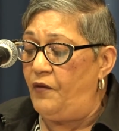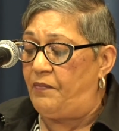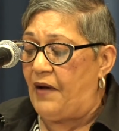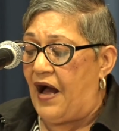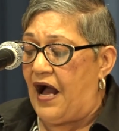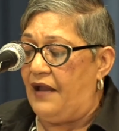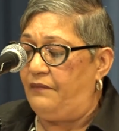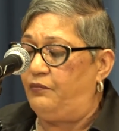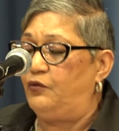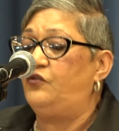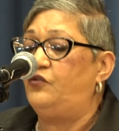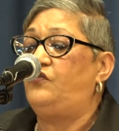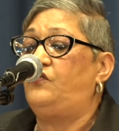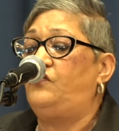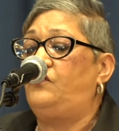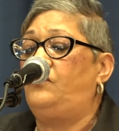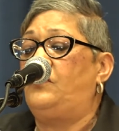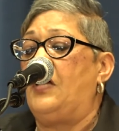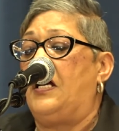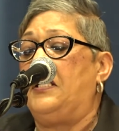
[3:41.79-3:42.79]
the Bible
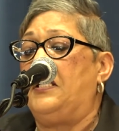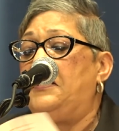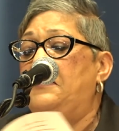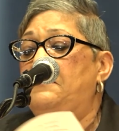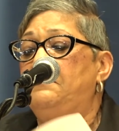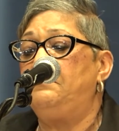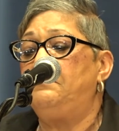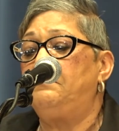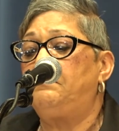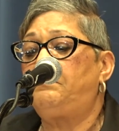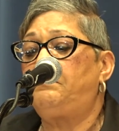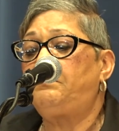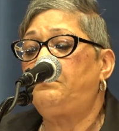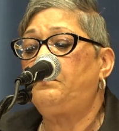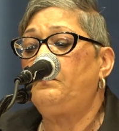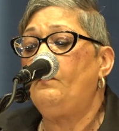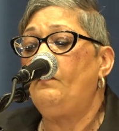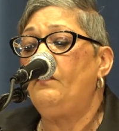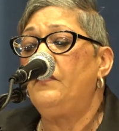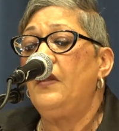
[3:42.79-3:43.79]
study
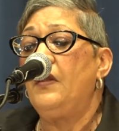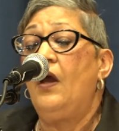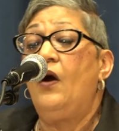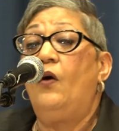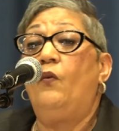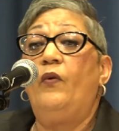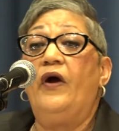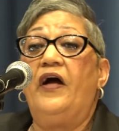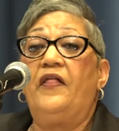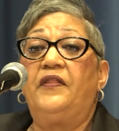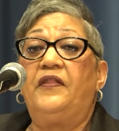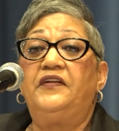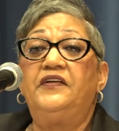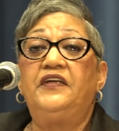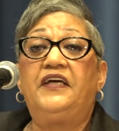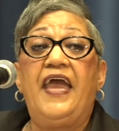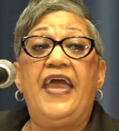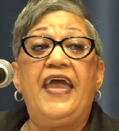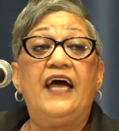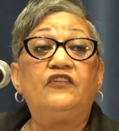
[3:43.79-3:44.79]
whether
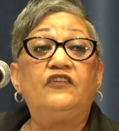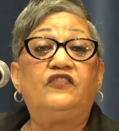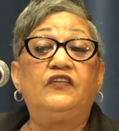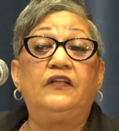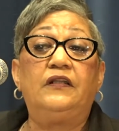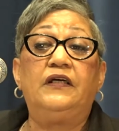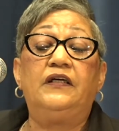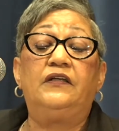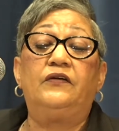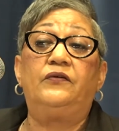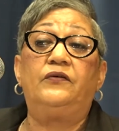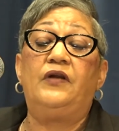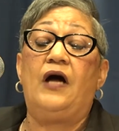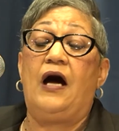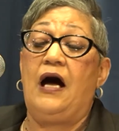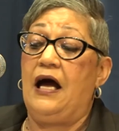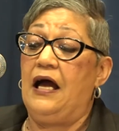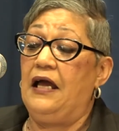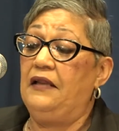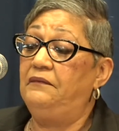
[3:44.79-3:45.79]
to cancel it or
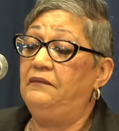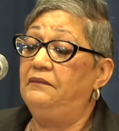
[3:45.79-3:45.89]
not.